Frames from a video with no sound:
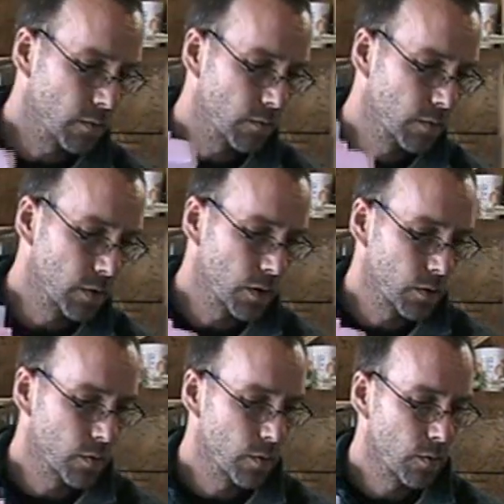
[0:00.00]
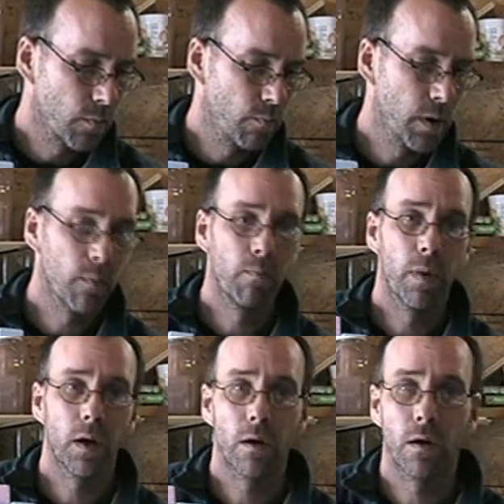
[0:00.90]
You can get, you know,
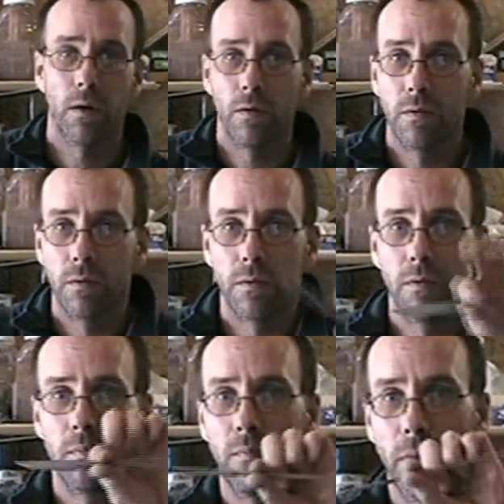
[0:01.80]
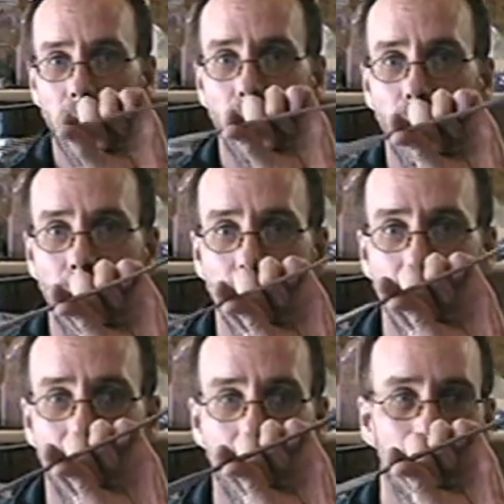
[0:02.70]
bigger
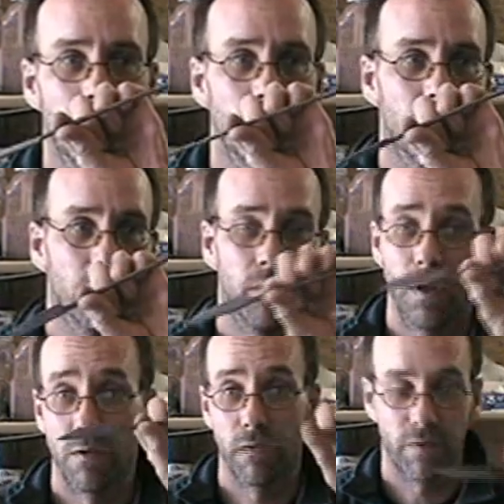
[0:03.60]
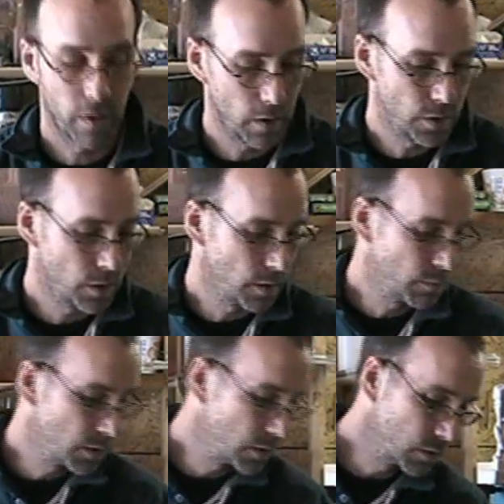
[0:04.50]
ones. These are fairly
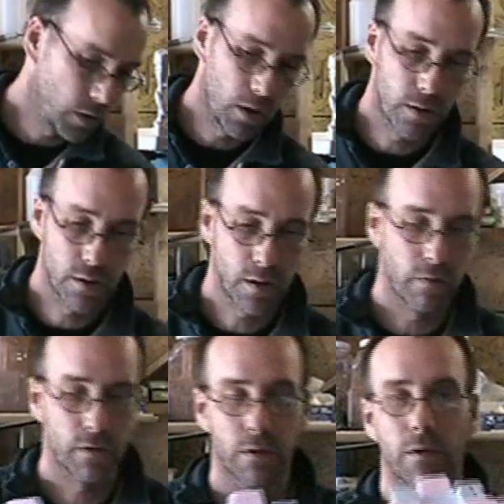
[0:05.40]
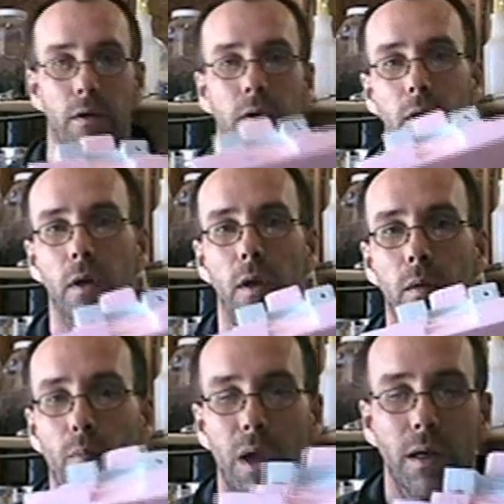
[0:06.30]
cheap too. A lot of this stuff is sort of
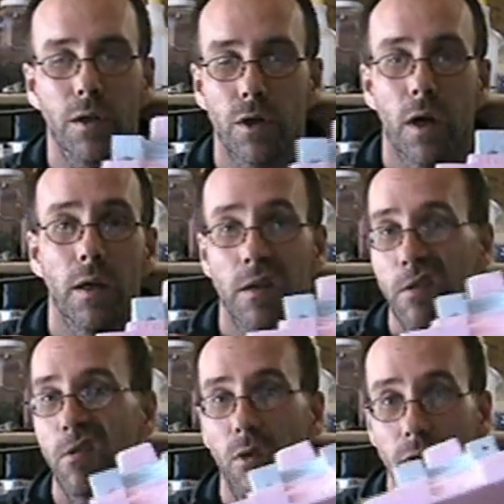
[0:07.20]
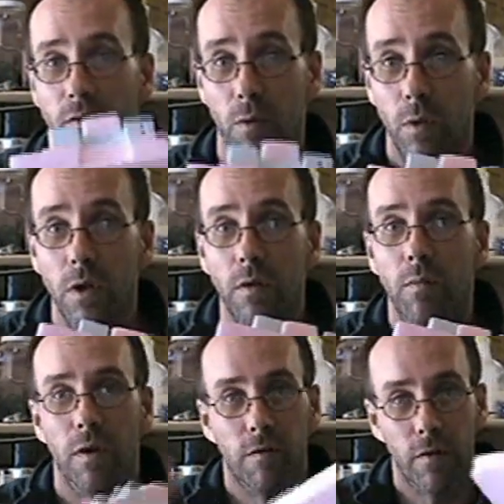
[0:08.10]
made in China. It's no good for
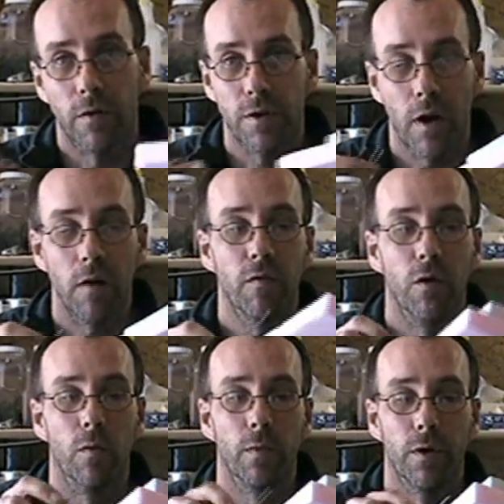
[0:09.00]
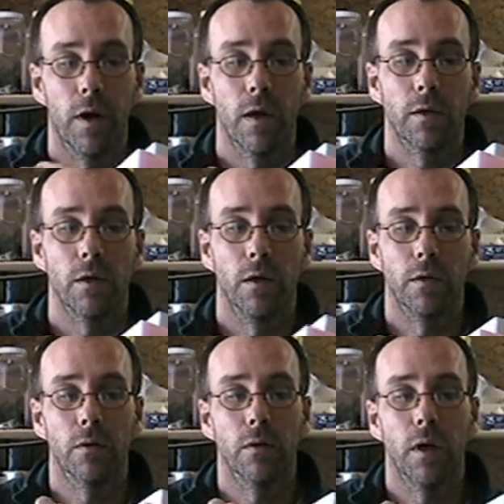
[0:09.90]
wood, but for styrofoam they're
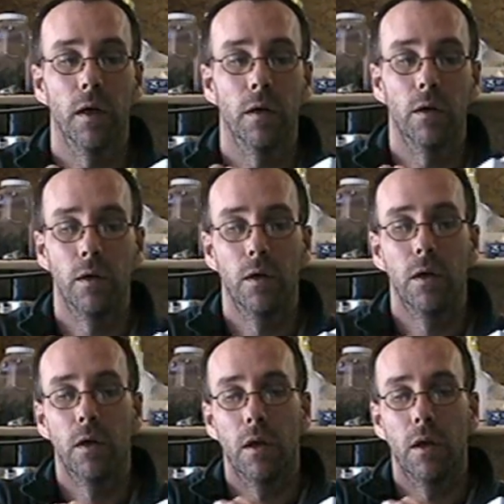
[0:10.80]
excellent, okay?